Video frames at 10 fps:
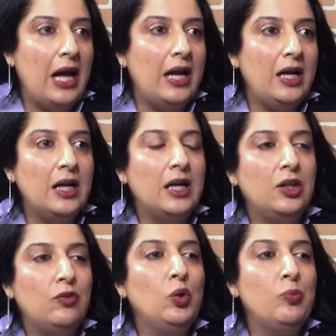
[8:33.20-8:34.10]
and
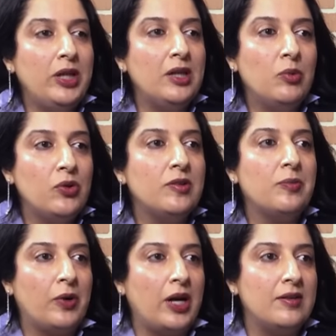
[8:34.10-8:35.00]
to me, the most
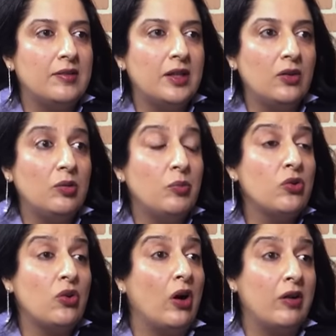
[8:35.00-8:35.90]
surprising or the
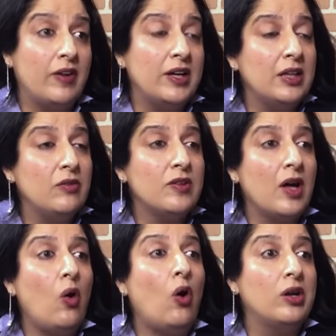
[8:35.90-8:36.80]
most horrifying thing was
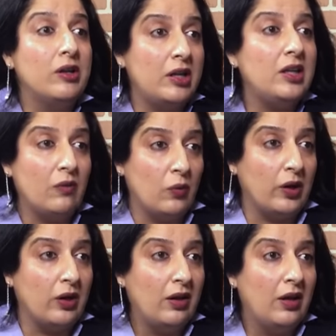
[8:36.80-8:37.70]
how ordinary they
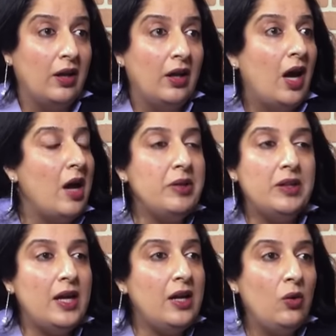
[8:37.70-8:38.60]
were. Hmm. I
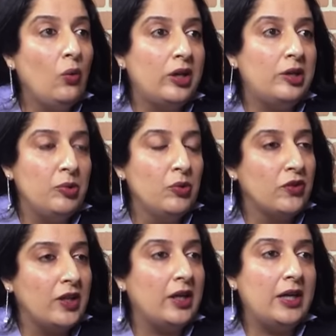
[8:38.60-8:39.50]
mean, they look at
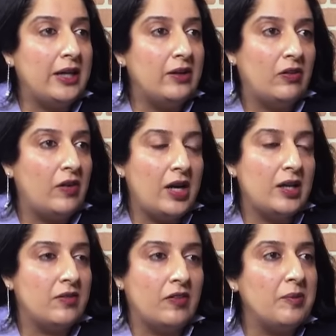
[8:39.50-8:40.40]
abusing, death
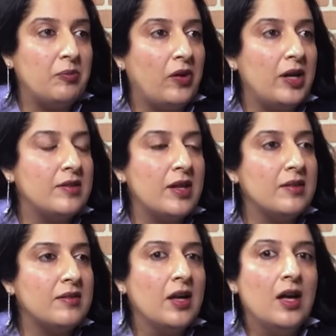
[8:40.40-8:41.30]
threats, rape threats
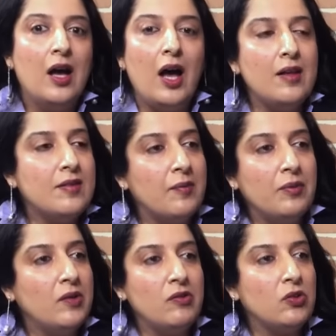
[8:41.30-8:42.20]
as as
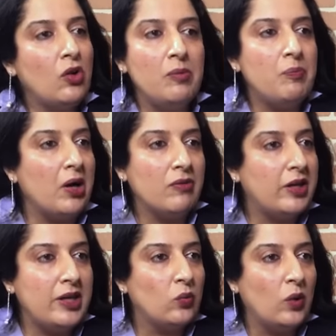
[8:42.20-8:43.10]
something which is all part of a day's